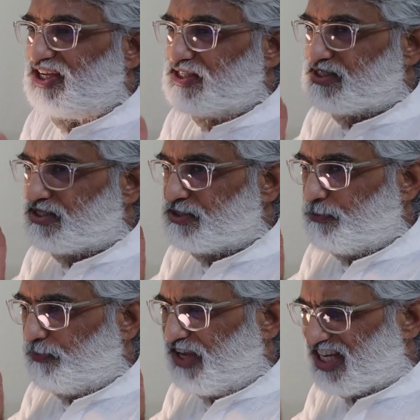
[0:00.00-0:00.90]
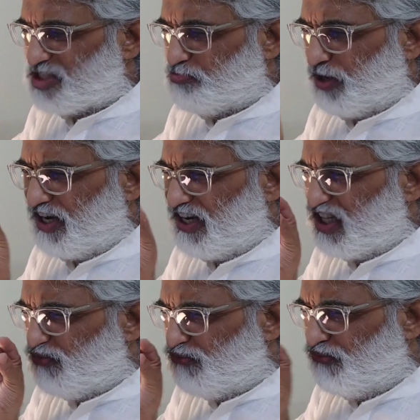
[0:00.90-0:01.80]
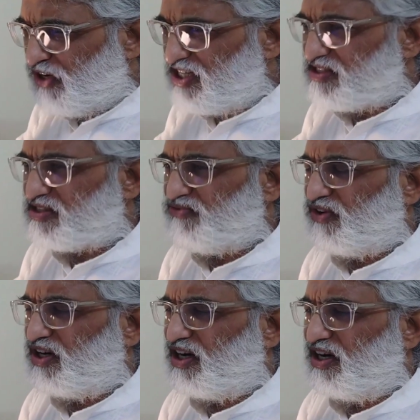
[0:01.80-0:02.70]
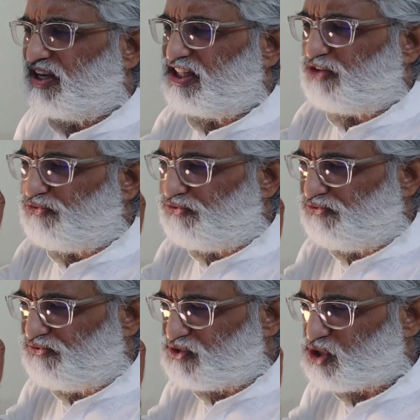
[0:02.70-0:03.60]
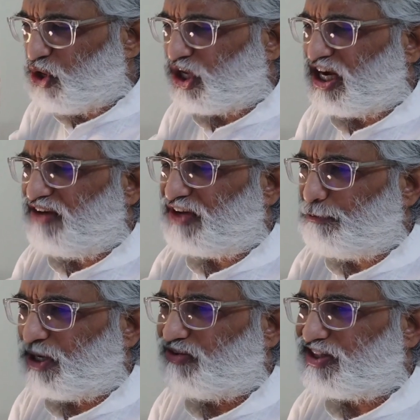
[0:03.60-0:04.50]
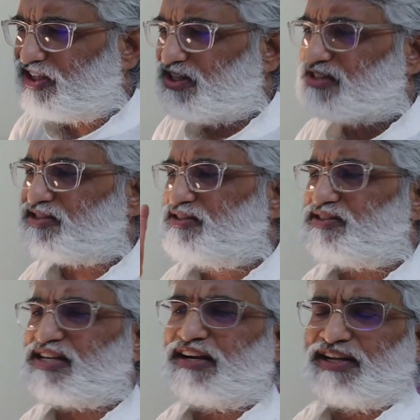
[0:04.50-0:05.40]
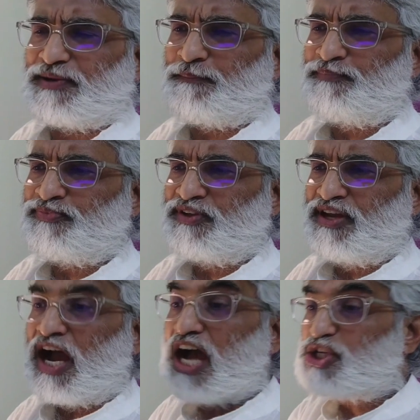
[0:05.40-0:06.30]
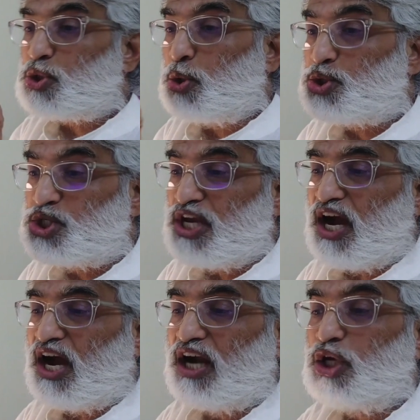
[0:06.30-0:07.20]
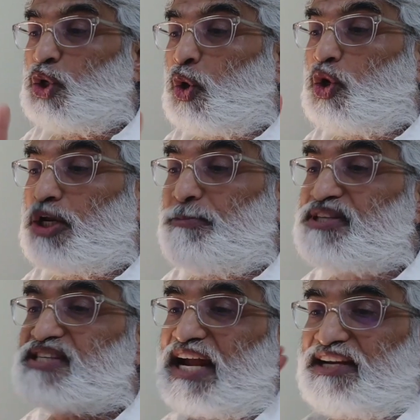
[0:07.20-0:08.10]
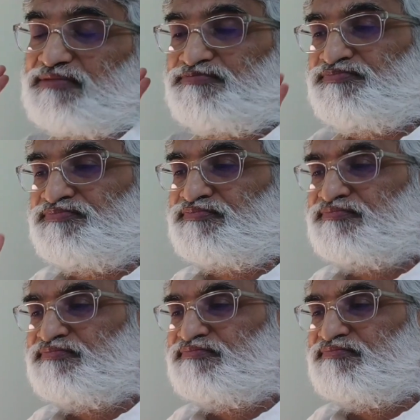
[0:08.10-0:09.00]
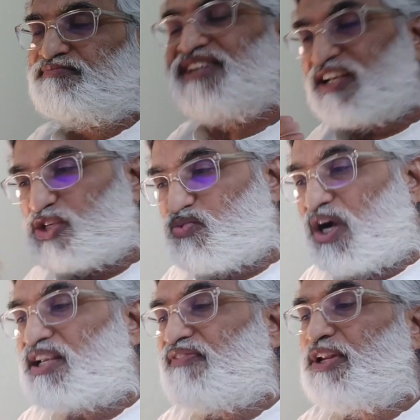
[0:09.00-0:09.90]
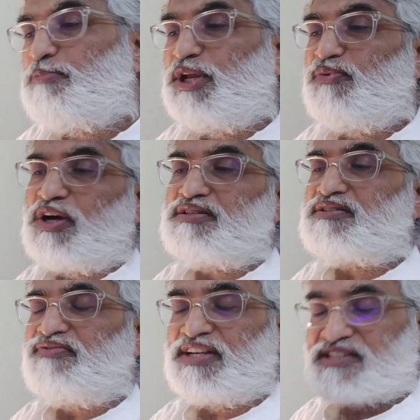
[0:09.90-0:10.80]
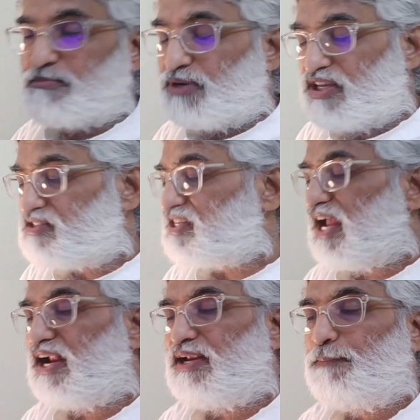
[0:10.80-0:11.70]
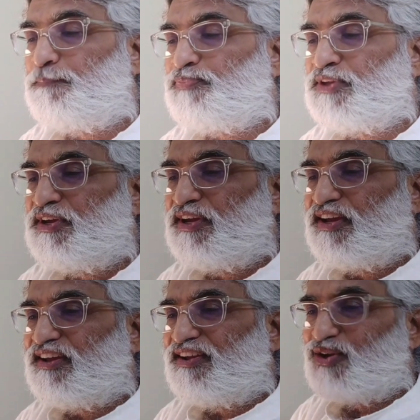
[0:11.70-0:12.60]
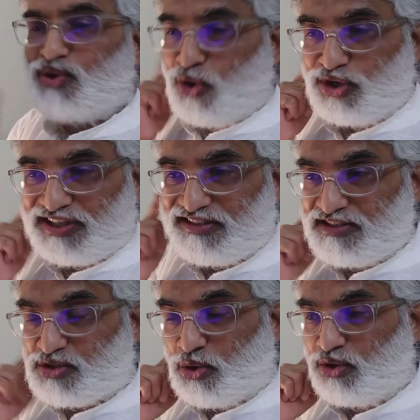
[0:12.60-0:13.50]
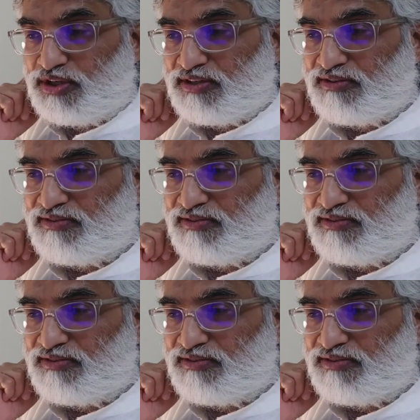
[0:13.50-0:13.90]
is explained in the first word in the sloka where Bhagavad Gita is starting. Ashochya, don't be sad. That is what everybody wants. When somebody is sad, don't scold.